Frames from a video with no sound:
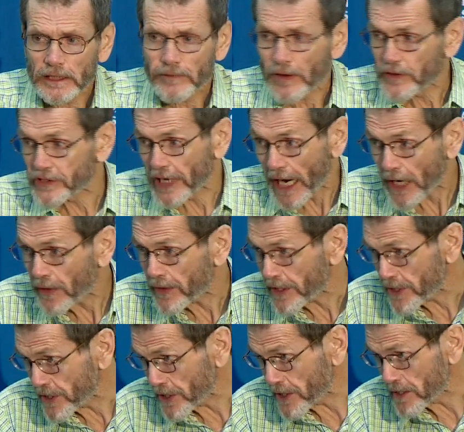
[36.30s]
There's an
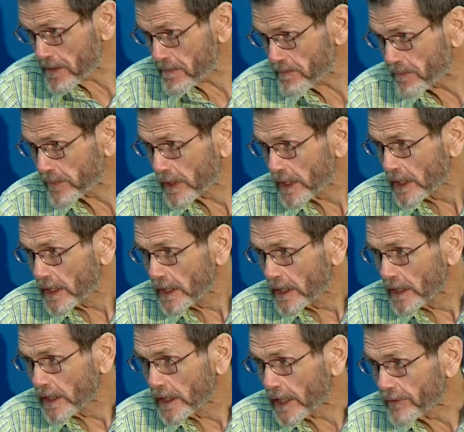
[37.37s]
irony there.
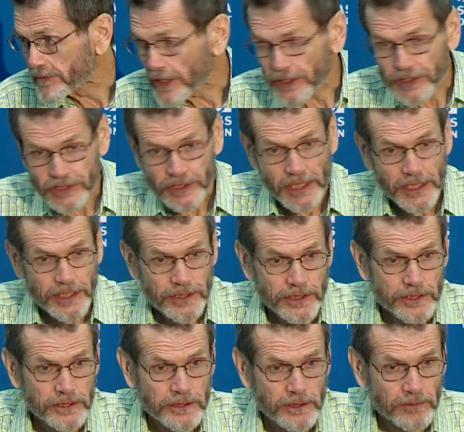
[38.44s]
I've done
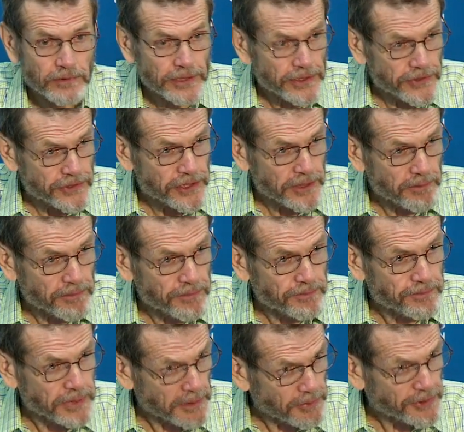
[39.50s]
studies of
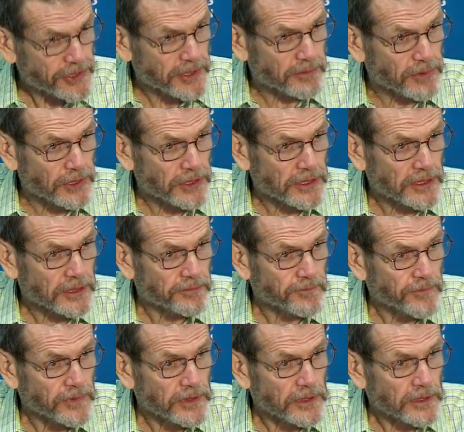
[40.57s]
leadership, published a book,
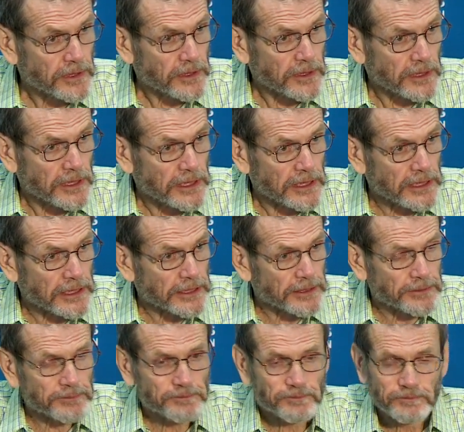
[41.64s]

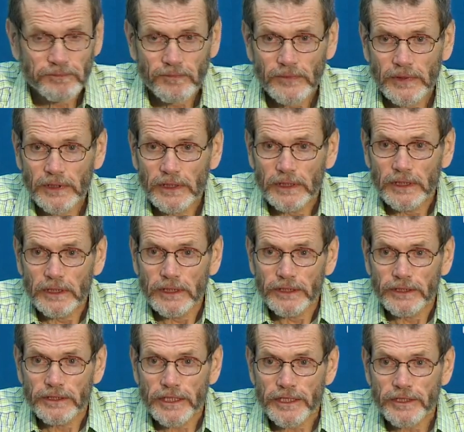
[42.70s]
done
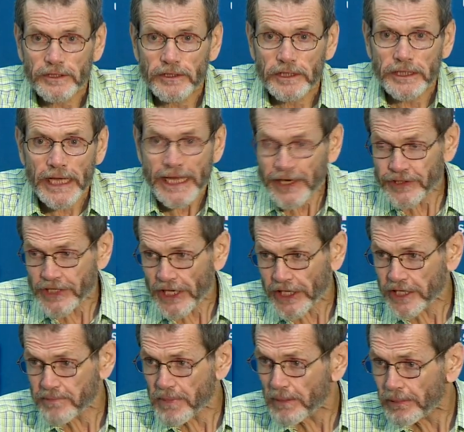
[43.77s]

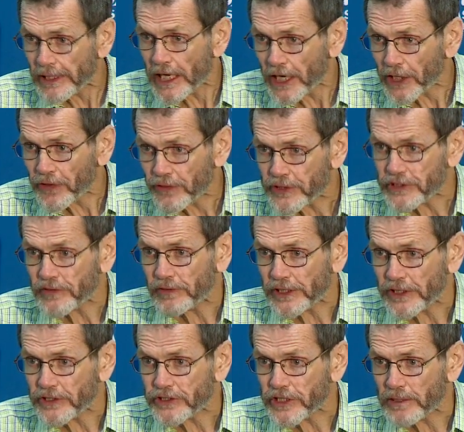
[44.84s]
annotated bibliographies of
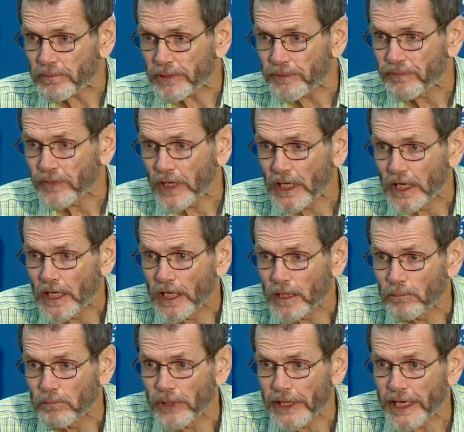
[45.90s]
leadership,
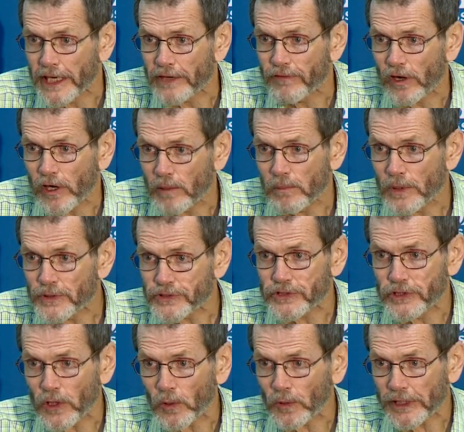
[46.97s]
but have almost
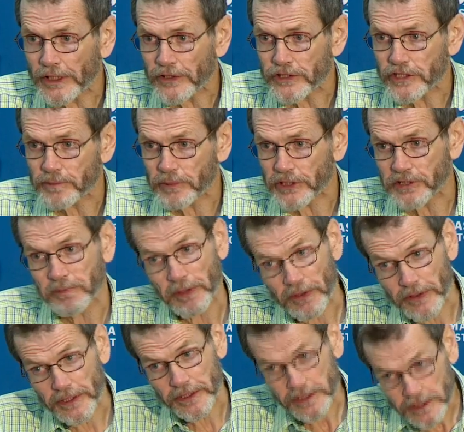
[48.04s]
no leadership
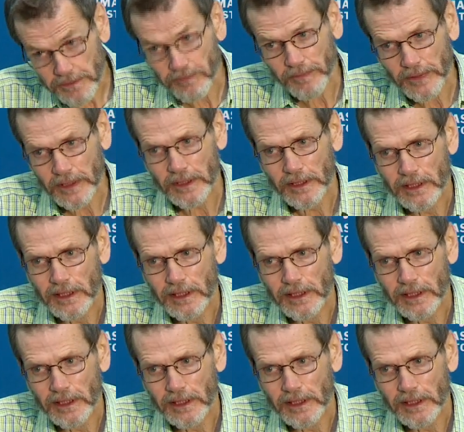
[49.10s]
experience.